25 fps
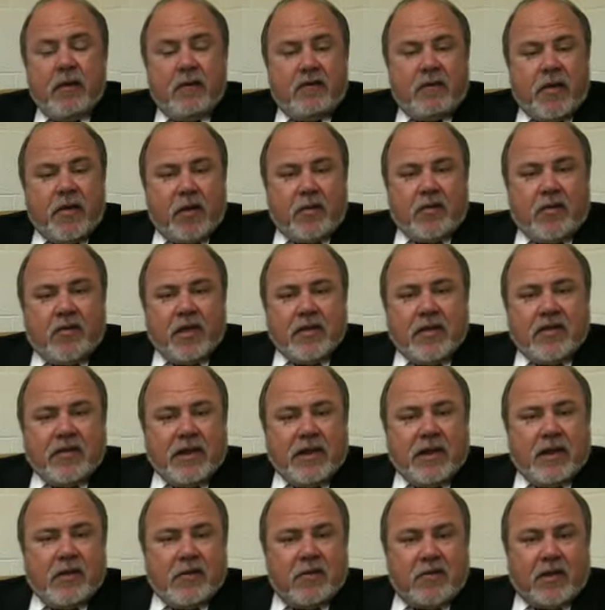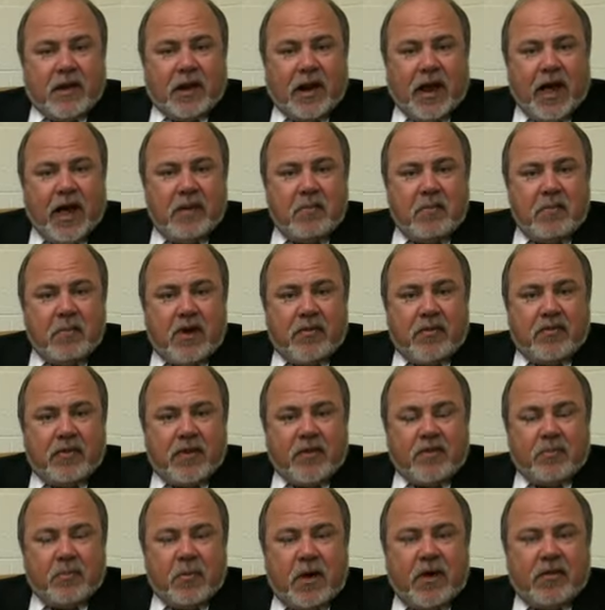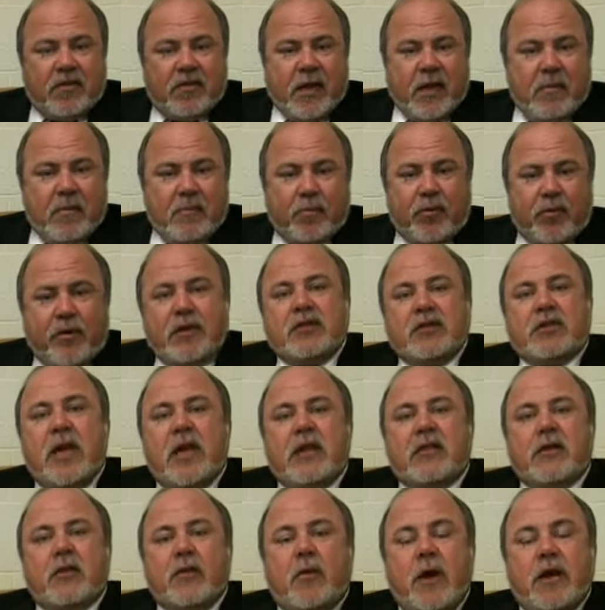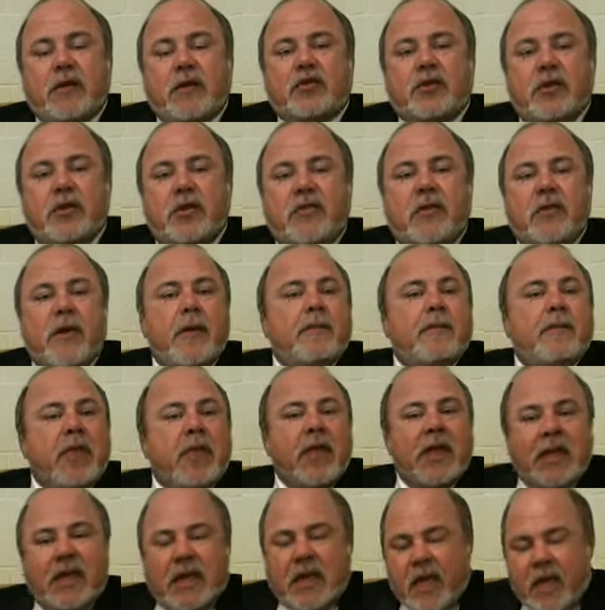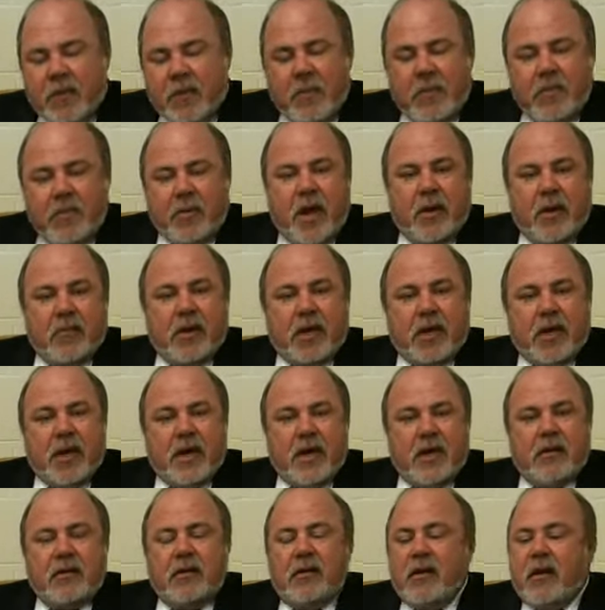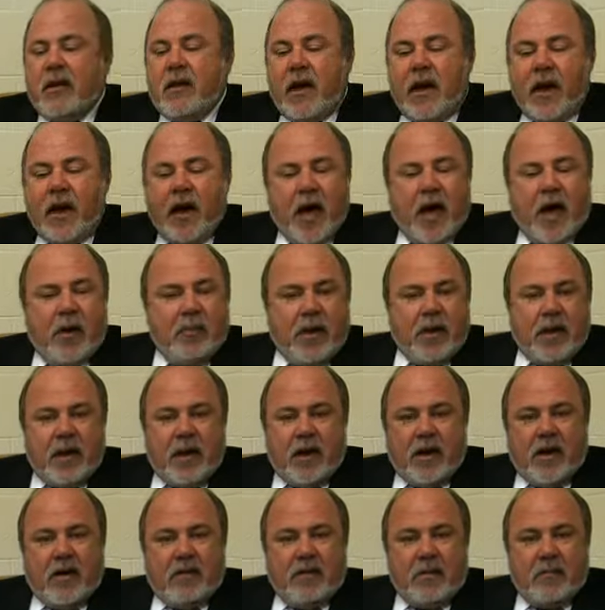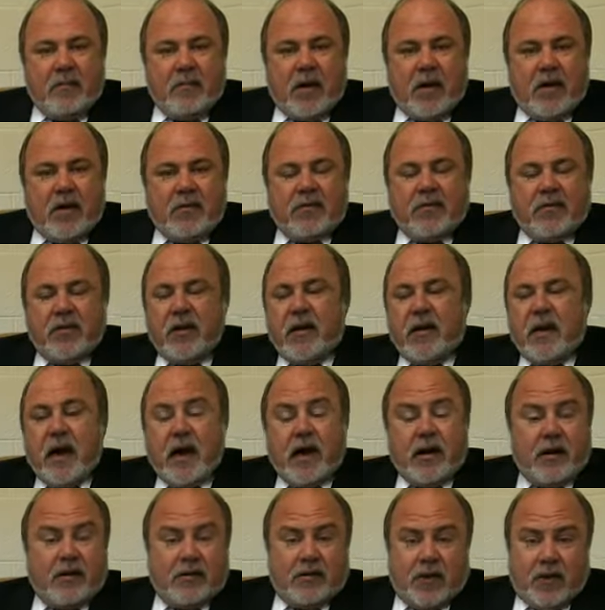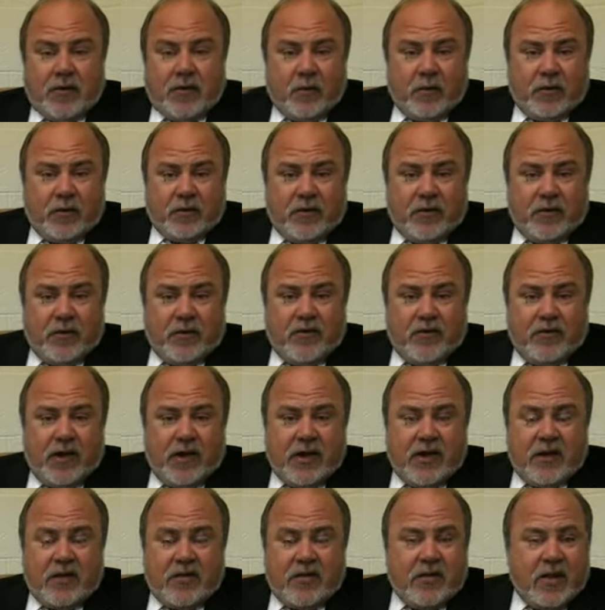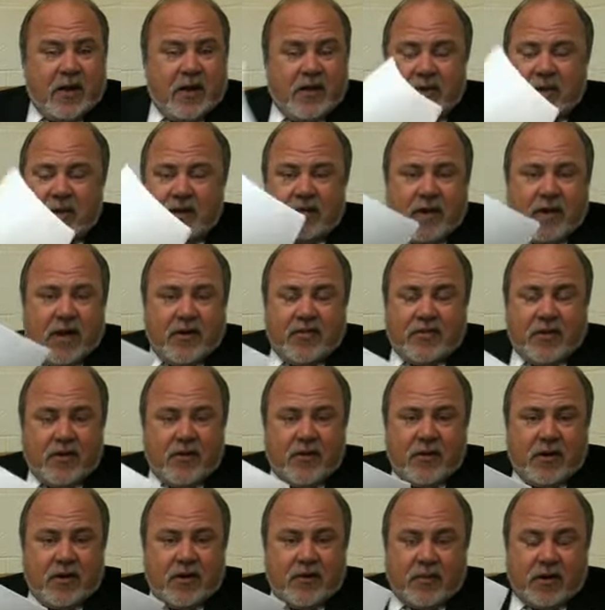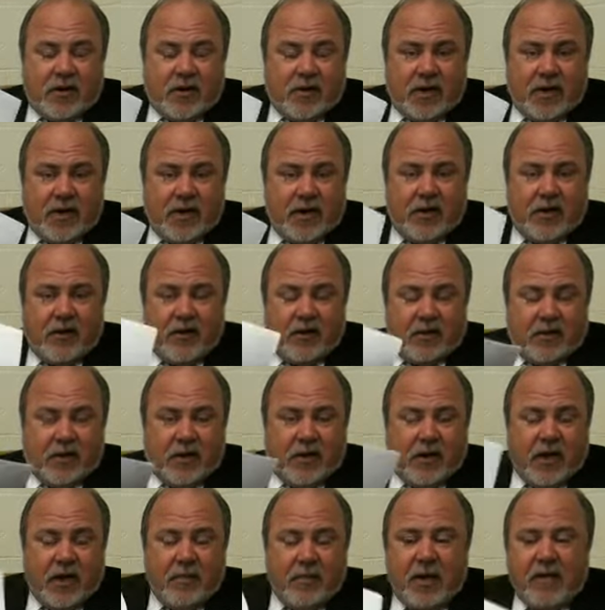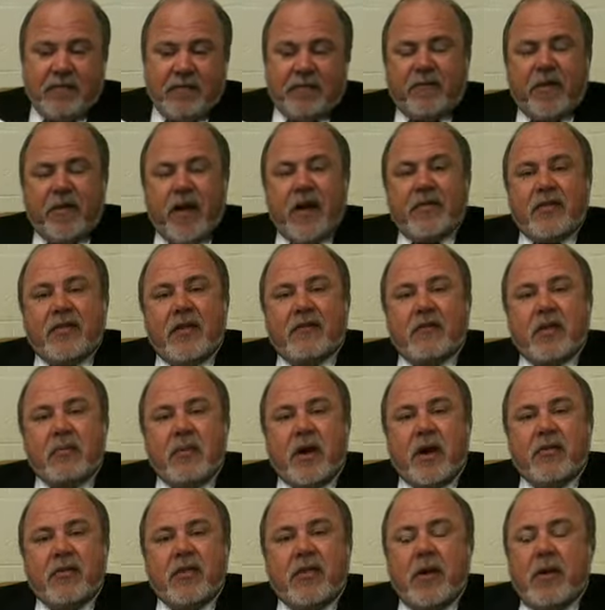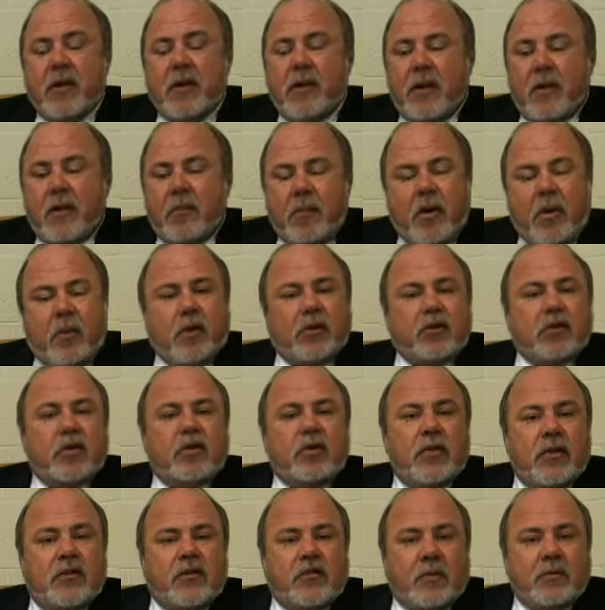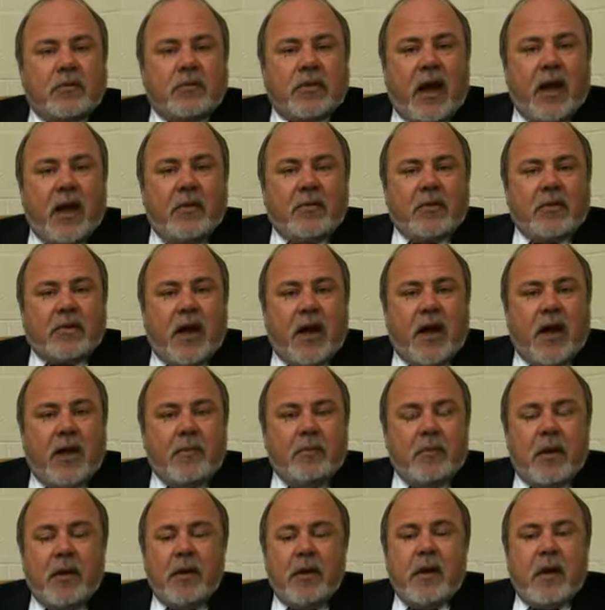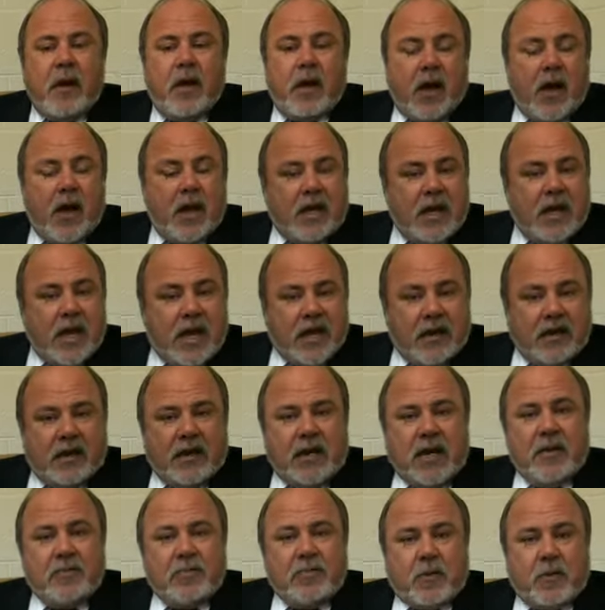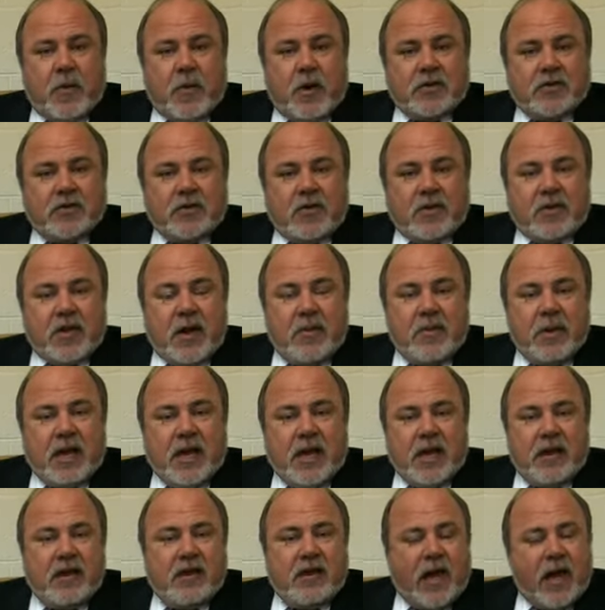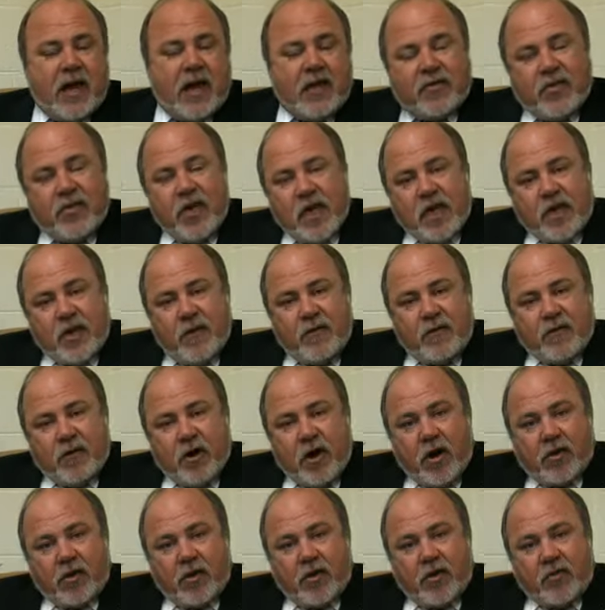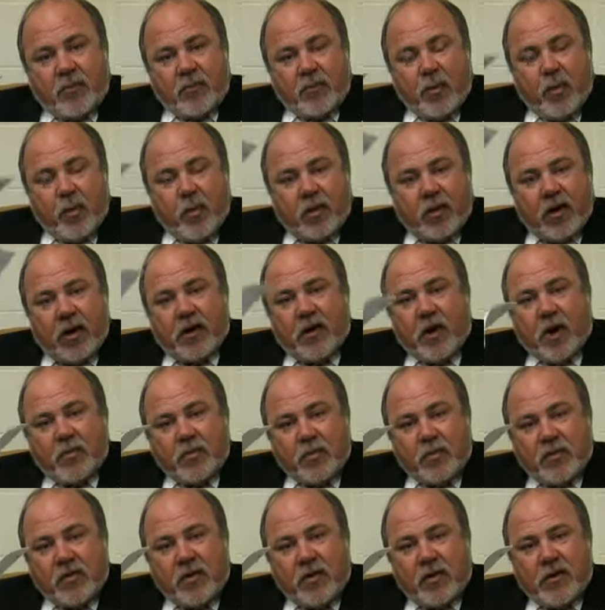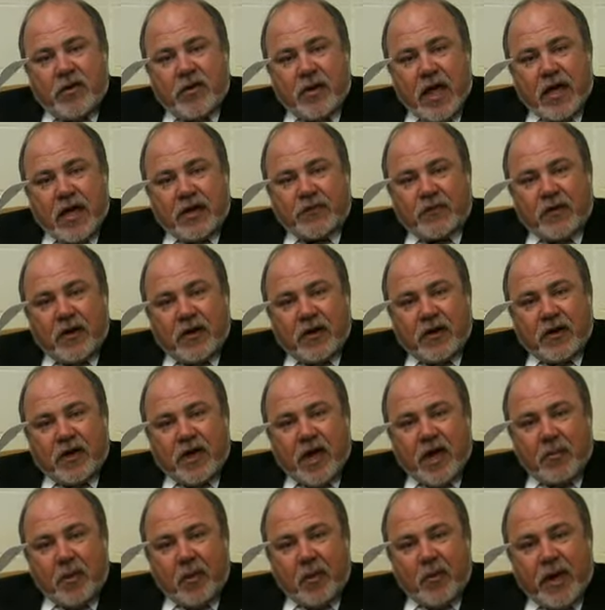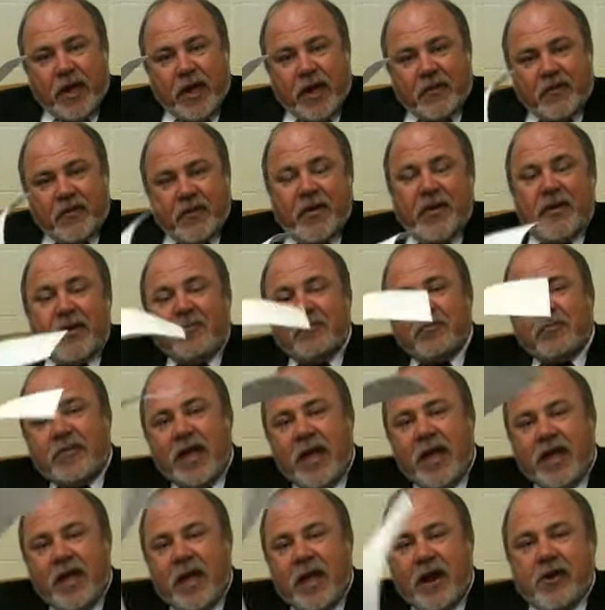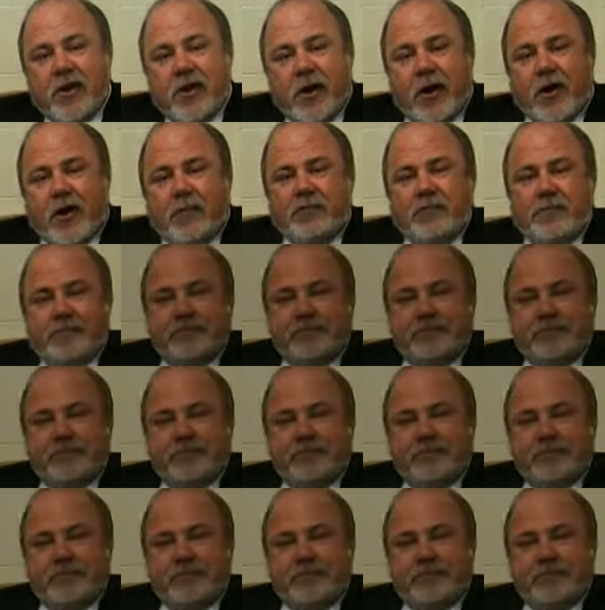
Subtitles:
Folks, that's it. It was a light month this month. I appreciate the questions. Keep them coming in. I'll be here every month. I don't know if we'll do this video segment. You guys aren't going to want to hear or look at my face every month, but we'll do this from time to time. Again, keep the questions coming in. I thank you for all your support and hope to see you in Nashville in a couple weeks. Take care, y'all.